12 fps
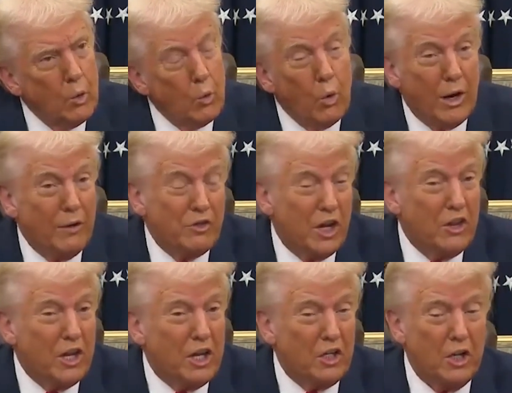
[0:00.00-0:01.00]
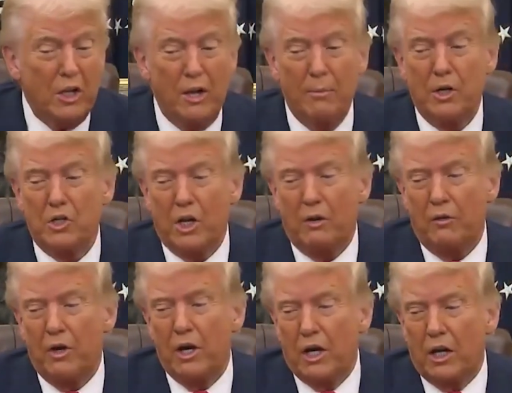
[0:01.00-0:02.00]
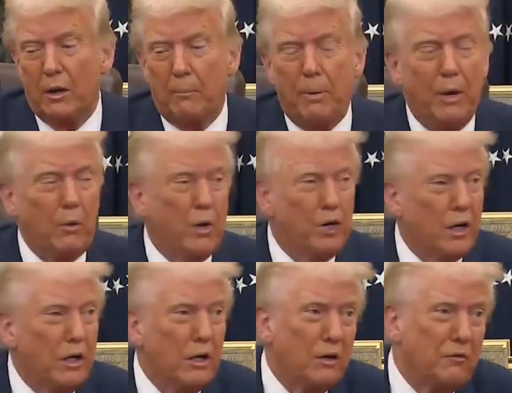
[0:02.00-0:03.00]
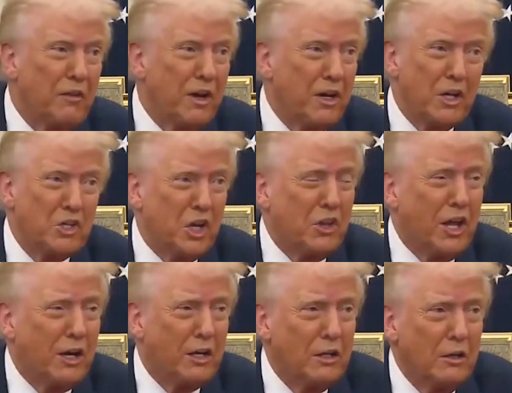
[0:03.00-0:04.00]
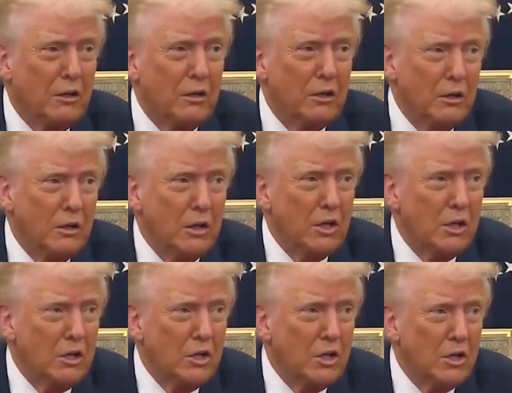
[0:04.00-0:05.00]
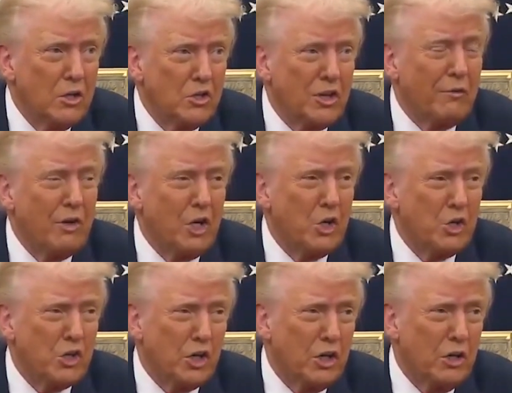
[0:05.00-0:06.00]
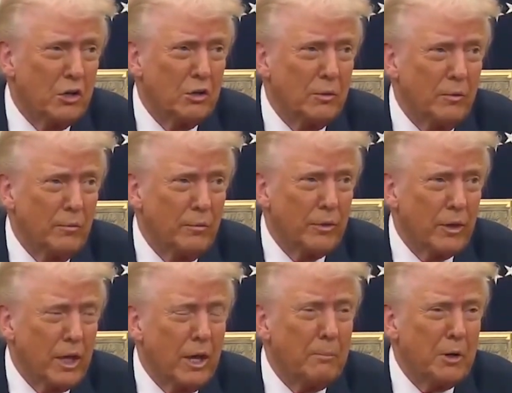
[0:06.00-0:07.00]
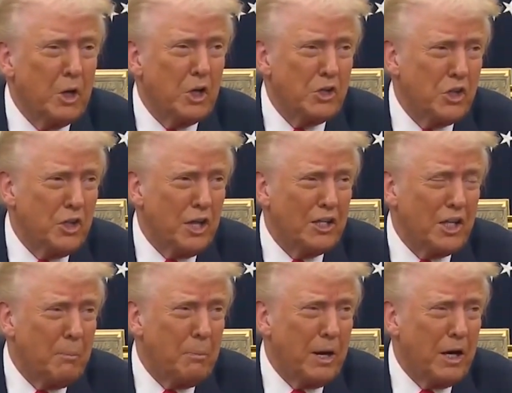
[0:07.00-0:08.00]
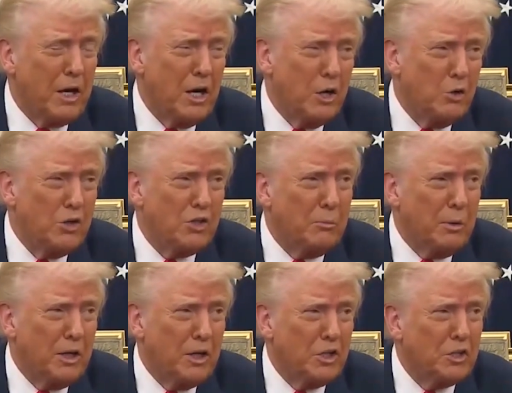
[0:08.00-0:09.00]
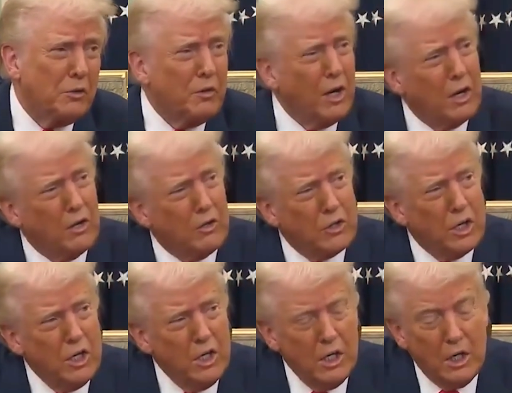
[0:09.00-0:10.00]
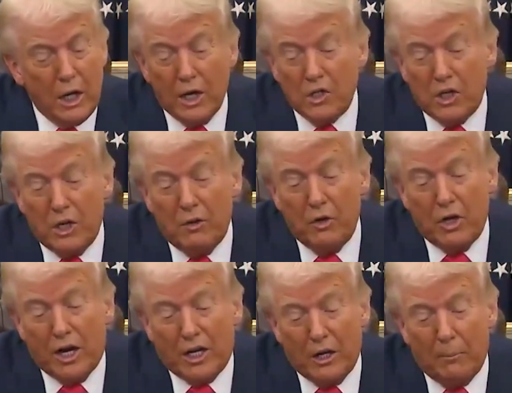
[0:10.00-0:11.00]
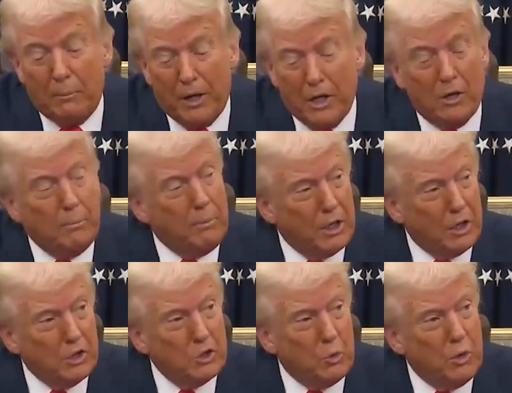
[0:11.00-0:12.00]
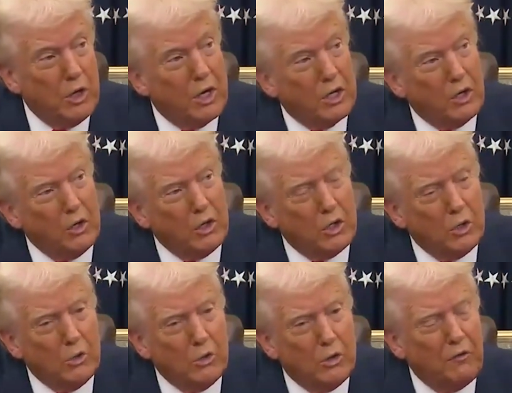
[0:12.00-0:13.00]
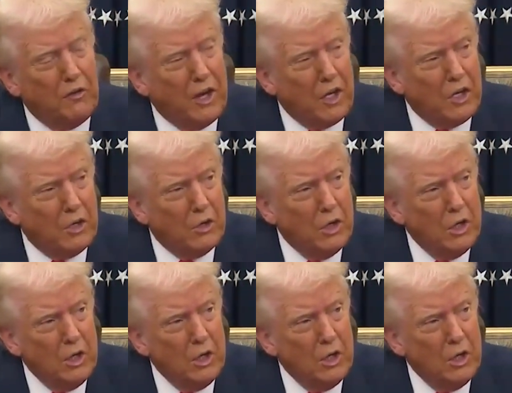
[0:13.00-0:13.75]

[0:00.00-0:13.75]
Well, I've said that to them. I said, if you're not going to pay, we're not going to defend. I said that 7 years ago. And because of that, they paid hundreds of billions of dollars. I said, if you're not going to pay your bills, we're not going to defend you.